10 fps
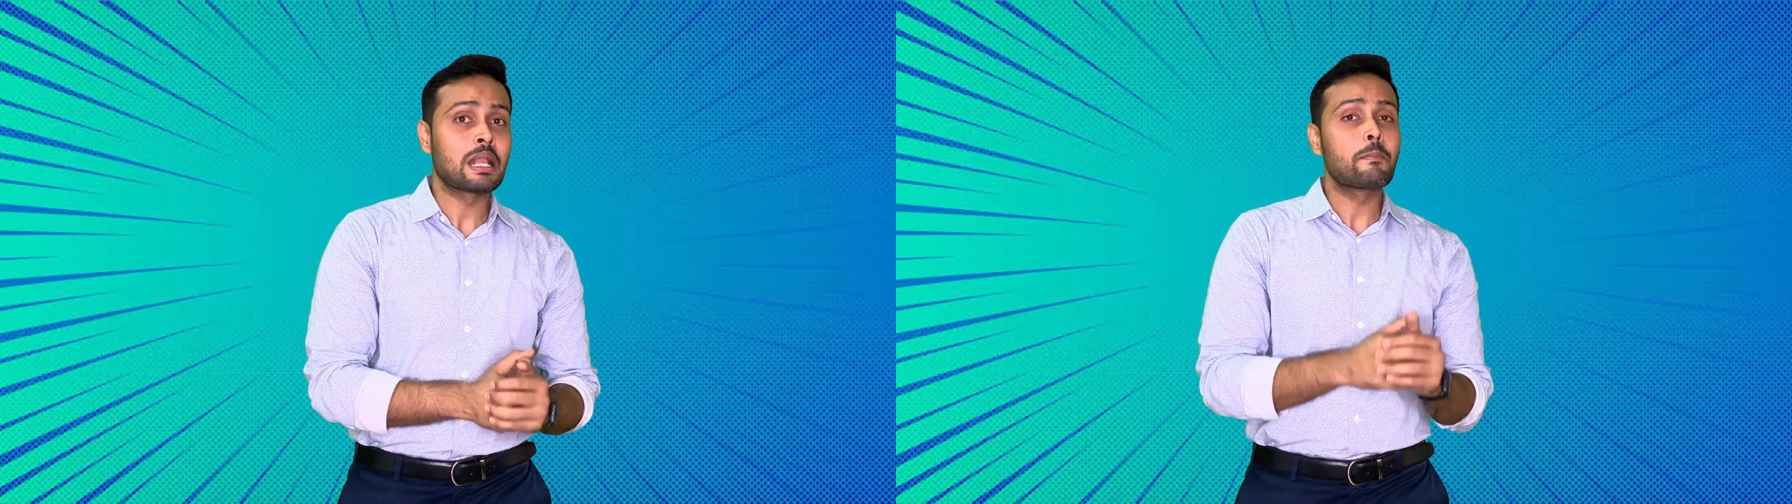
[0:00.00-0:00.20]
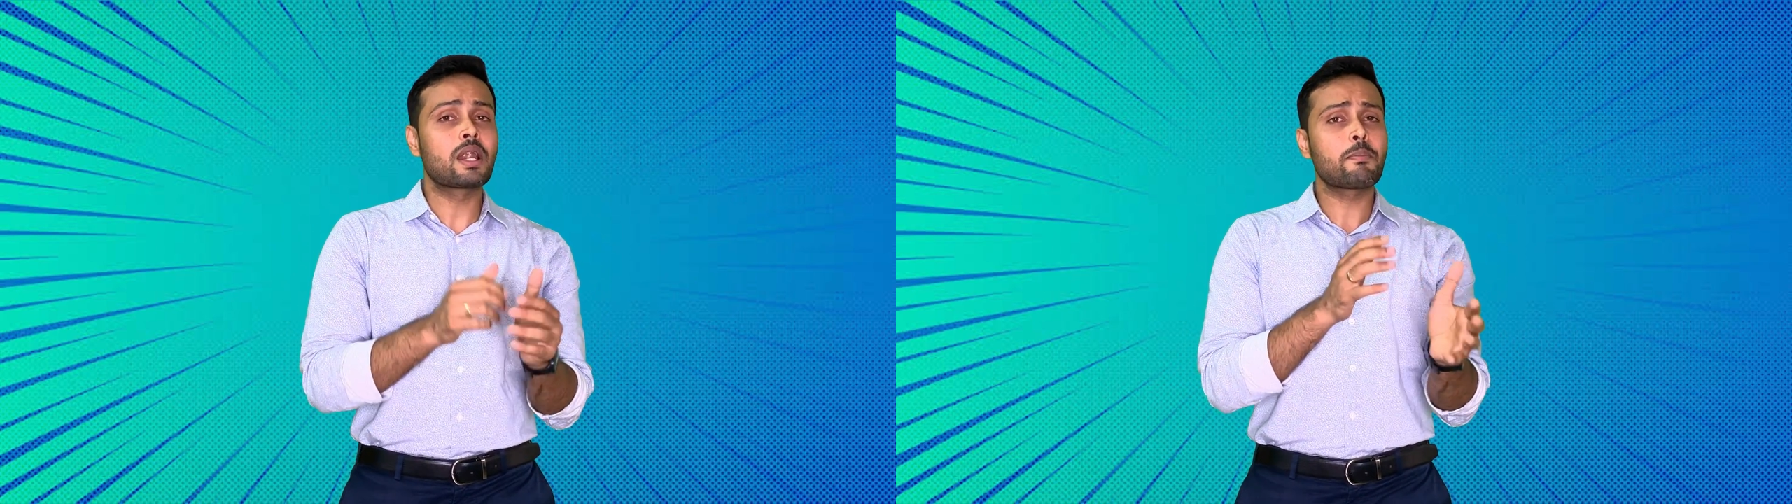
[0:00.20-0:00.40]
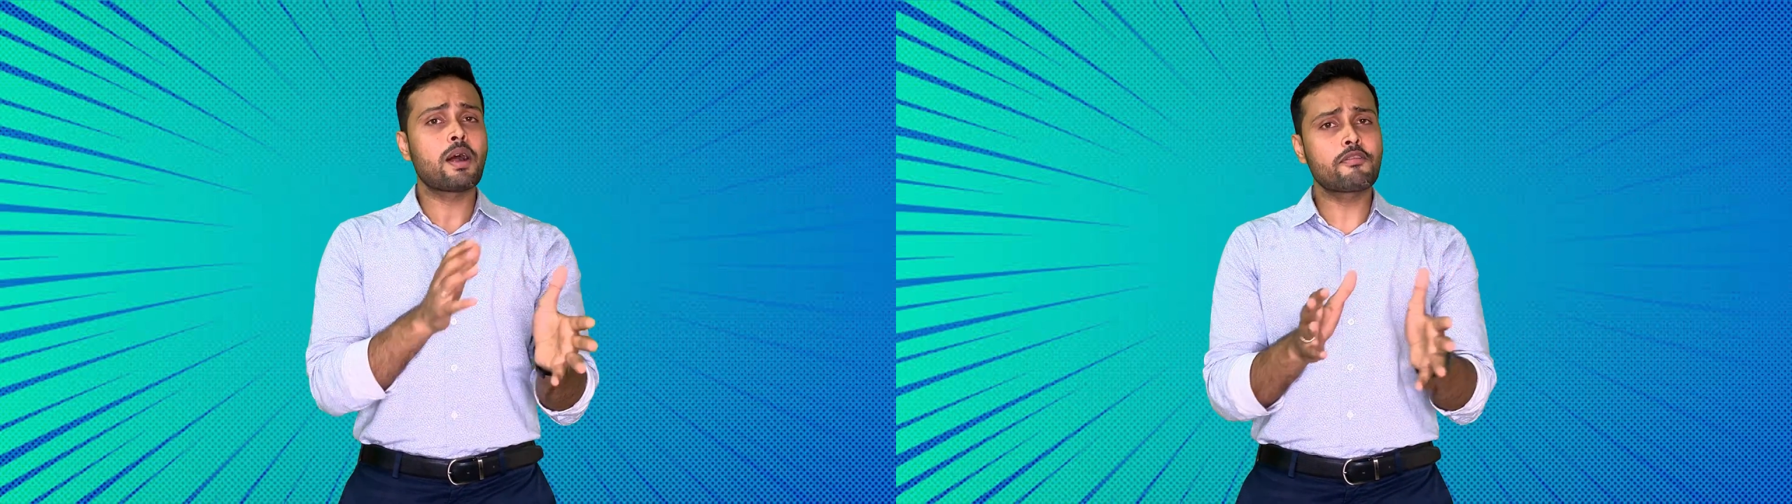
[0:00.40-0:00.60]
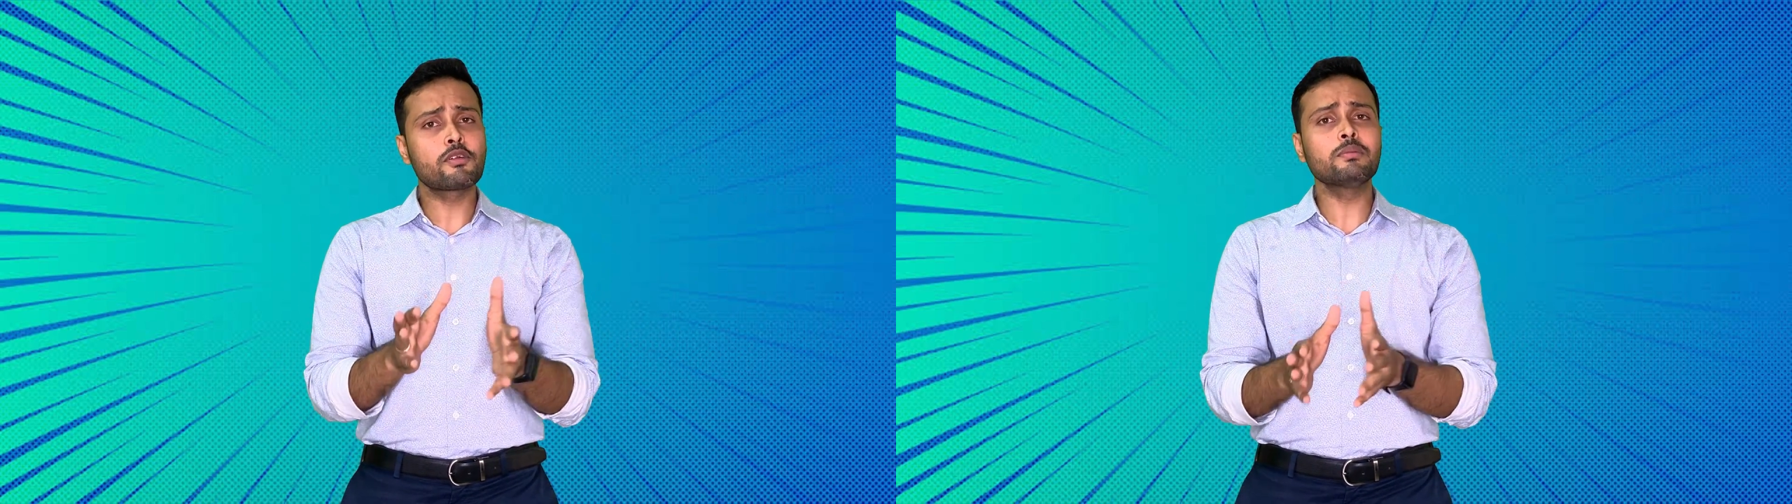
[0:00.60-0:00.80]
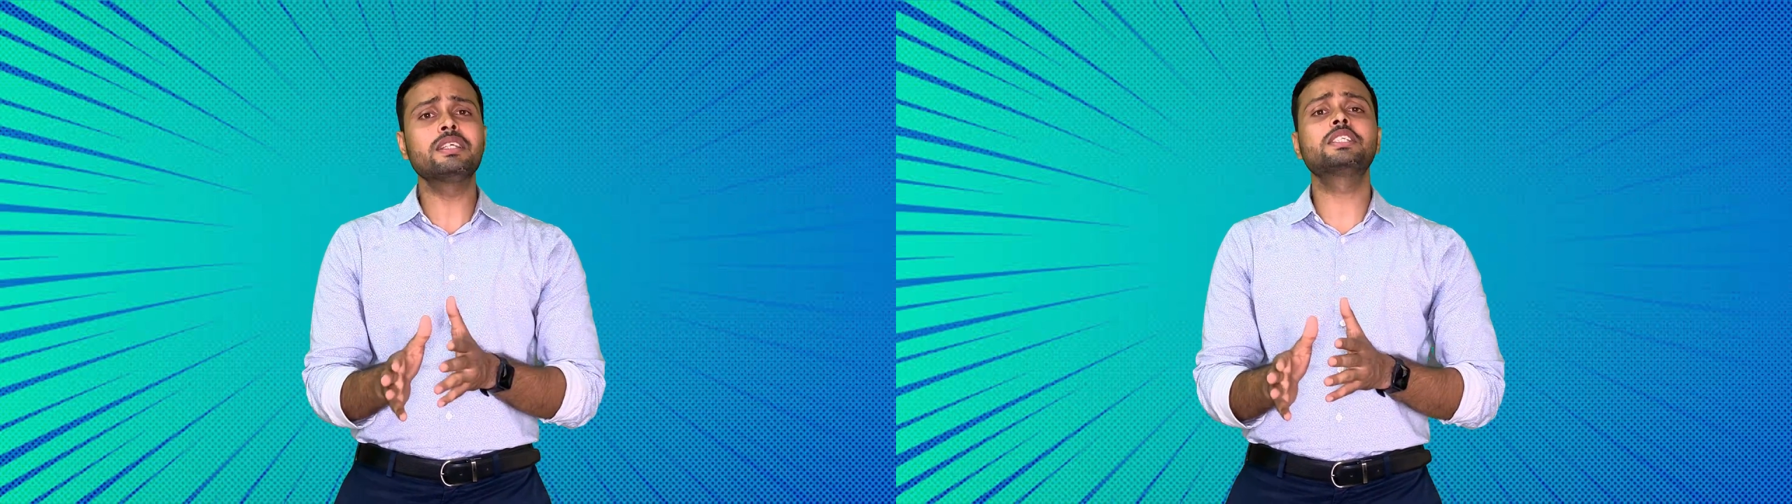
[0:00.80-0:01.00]
But apart
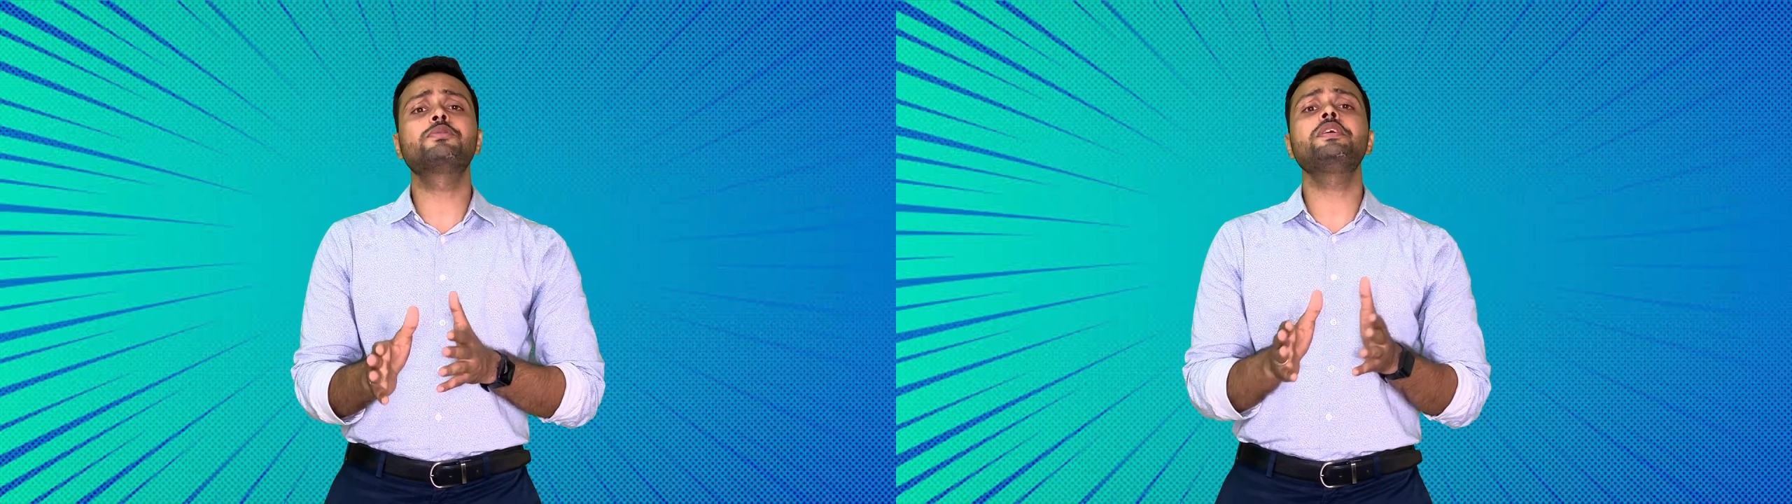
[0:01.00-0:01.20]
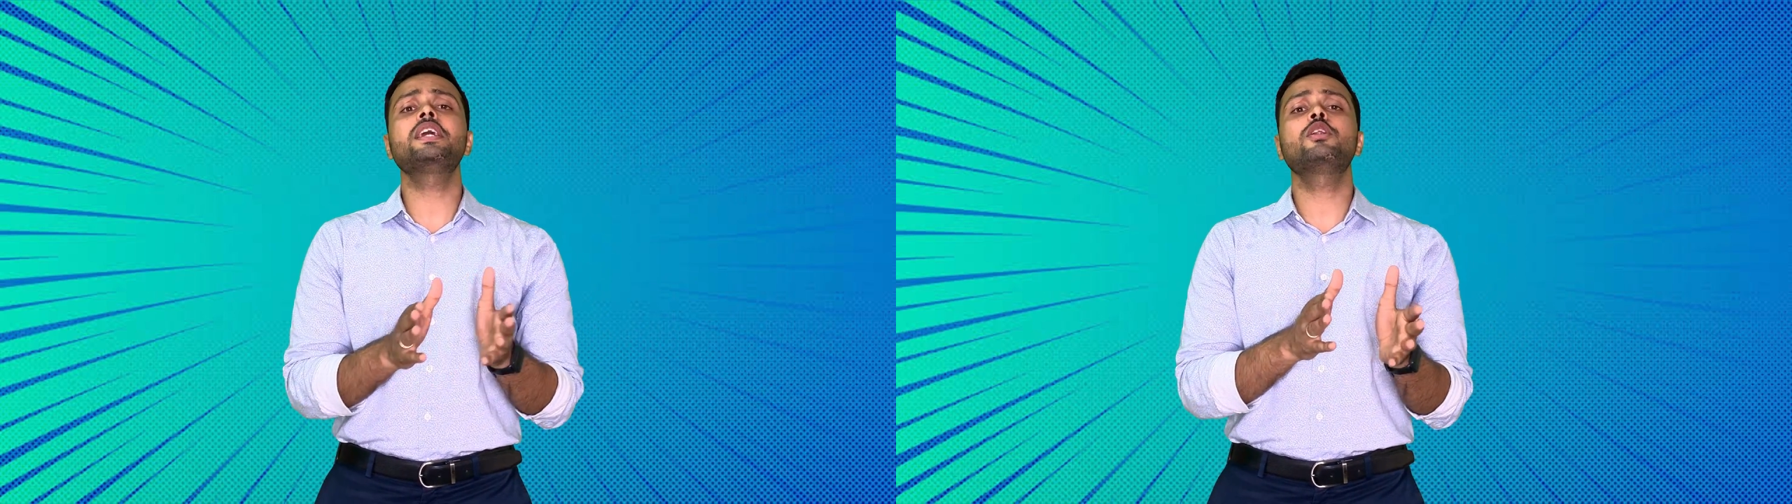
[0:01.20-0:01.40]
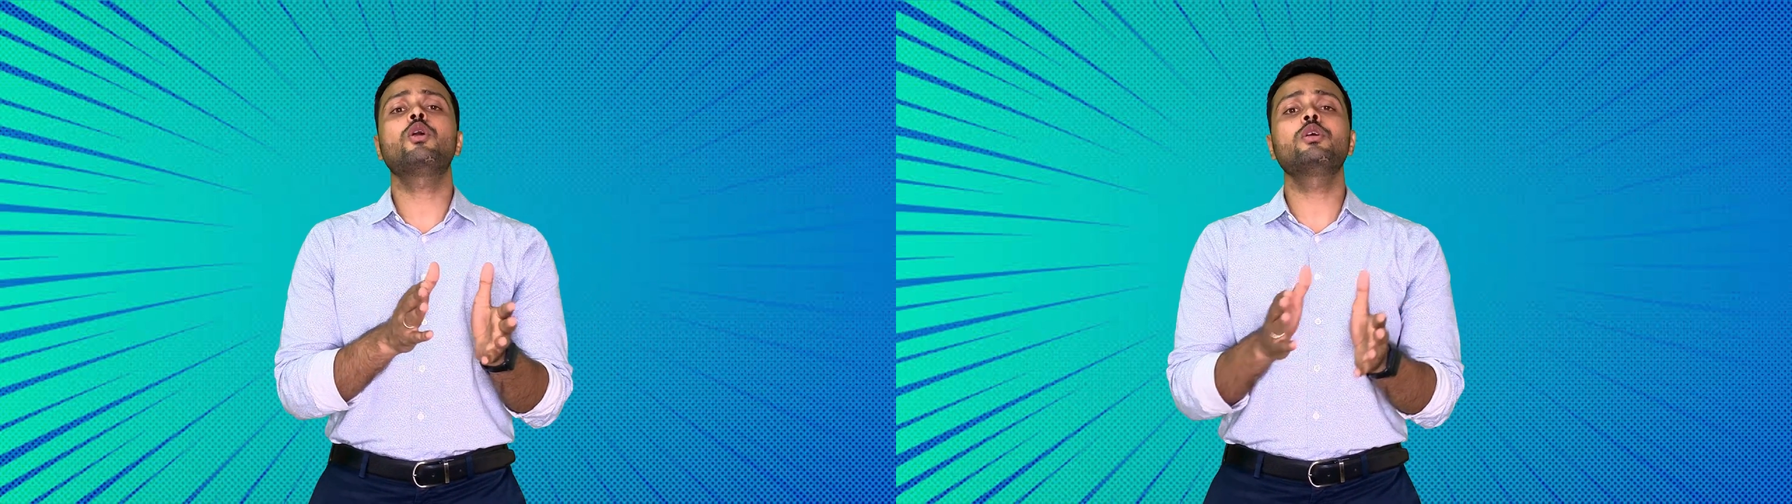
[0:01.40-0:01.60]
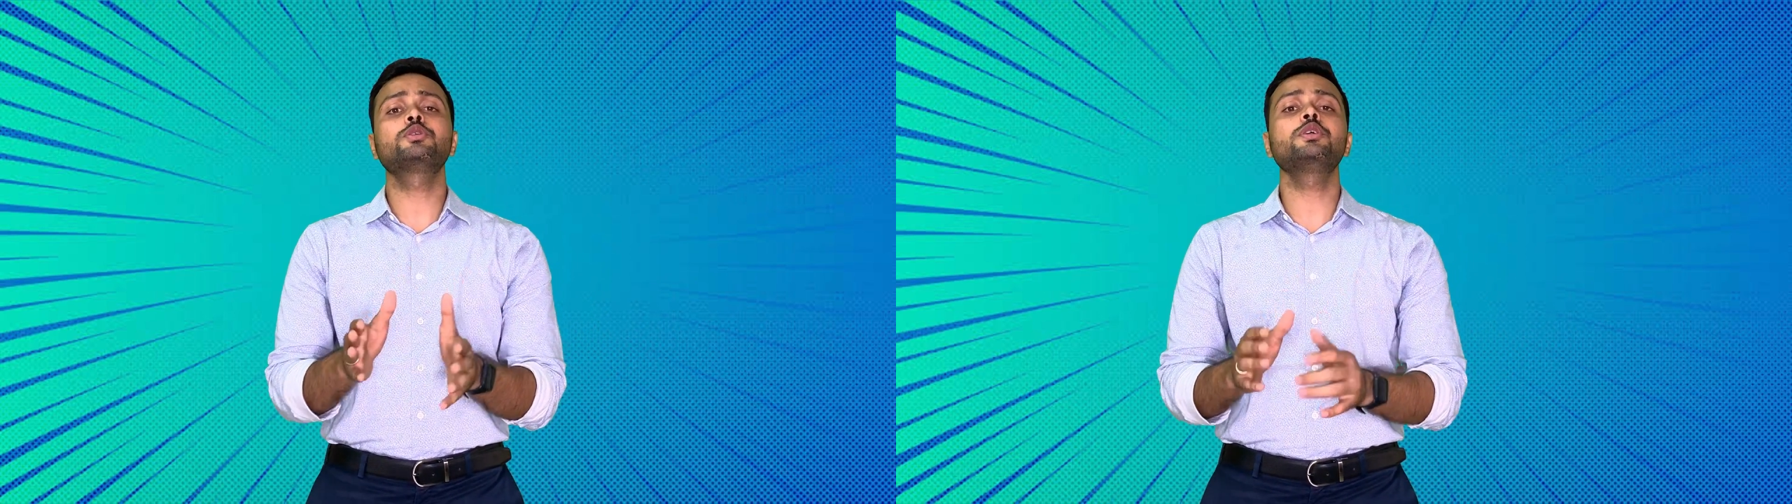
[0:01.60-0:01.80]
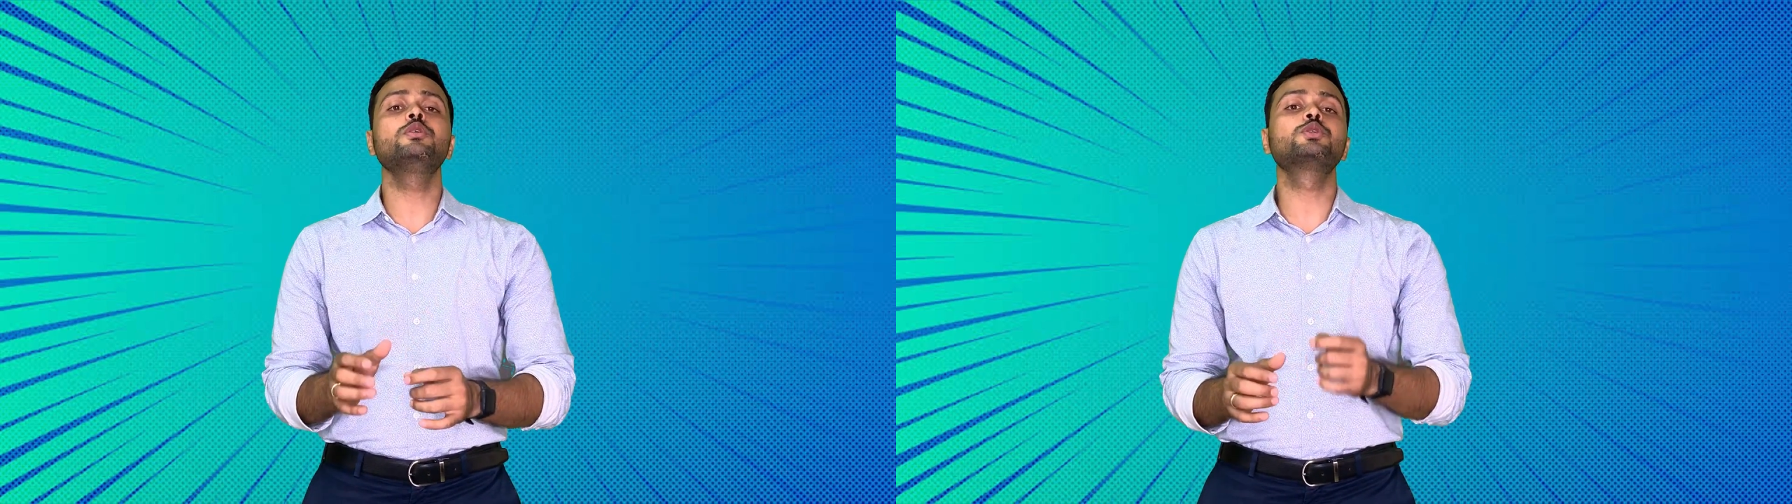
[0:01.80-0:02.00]
from this, we can
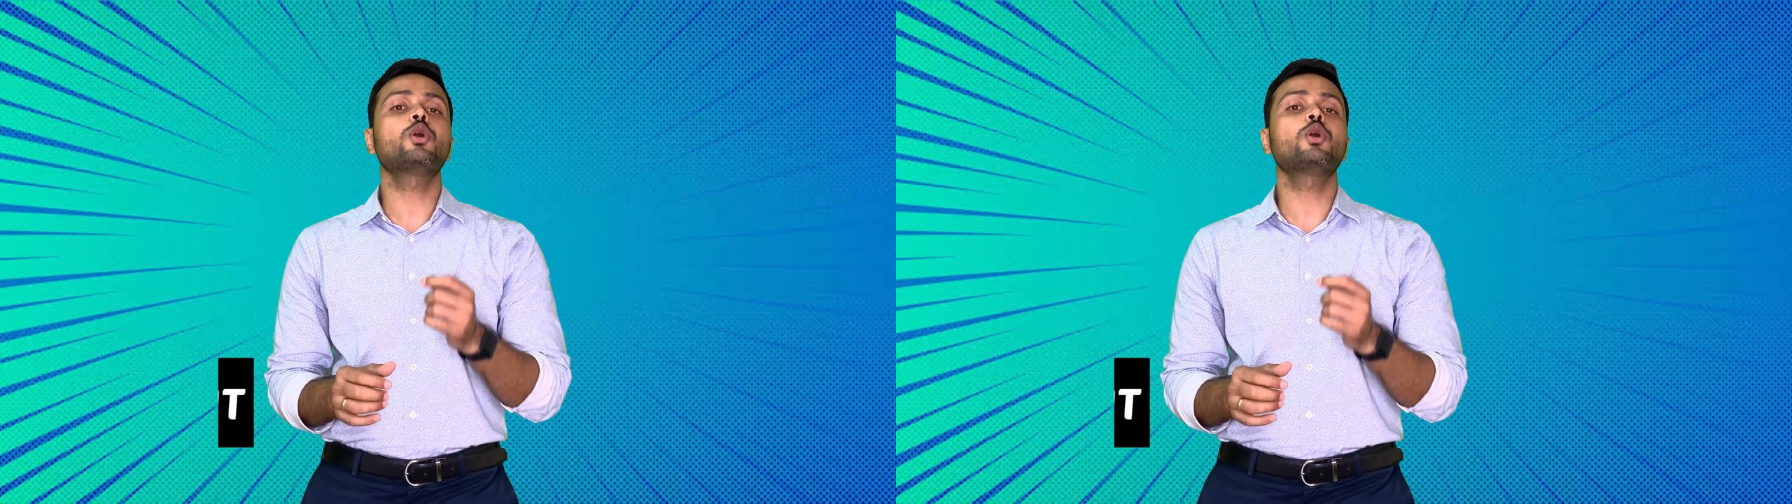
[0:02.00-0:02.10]
also use